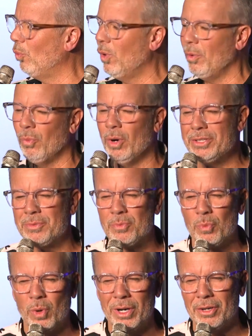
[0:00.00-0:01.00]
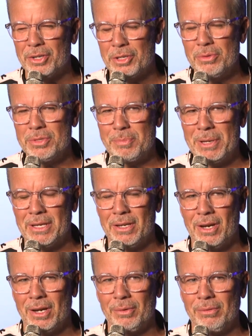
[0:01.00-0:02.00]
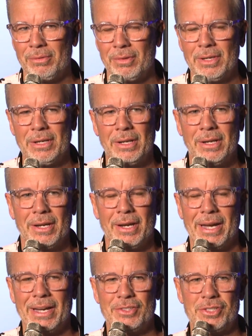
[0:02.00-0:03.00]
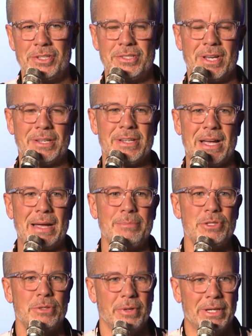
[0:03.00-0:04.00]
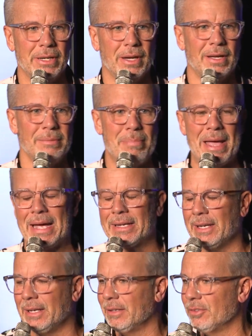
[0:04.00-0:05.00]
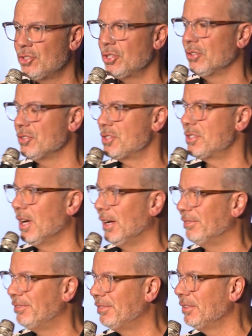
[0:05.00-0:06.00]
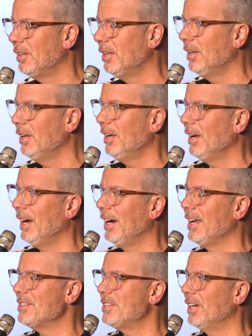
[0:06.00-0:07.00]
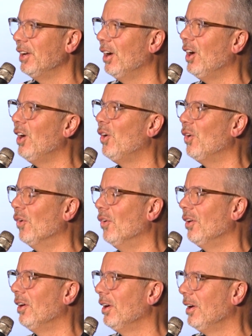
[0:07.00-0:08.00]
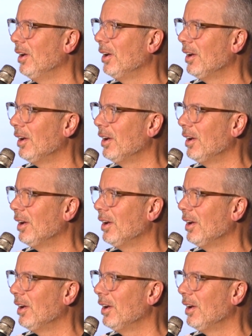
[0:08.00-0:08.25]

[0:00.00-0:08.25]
what, what, what are you speaking on? And she said, I'm doing unpacking church stuff. And I said, oh,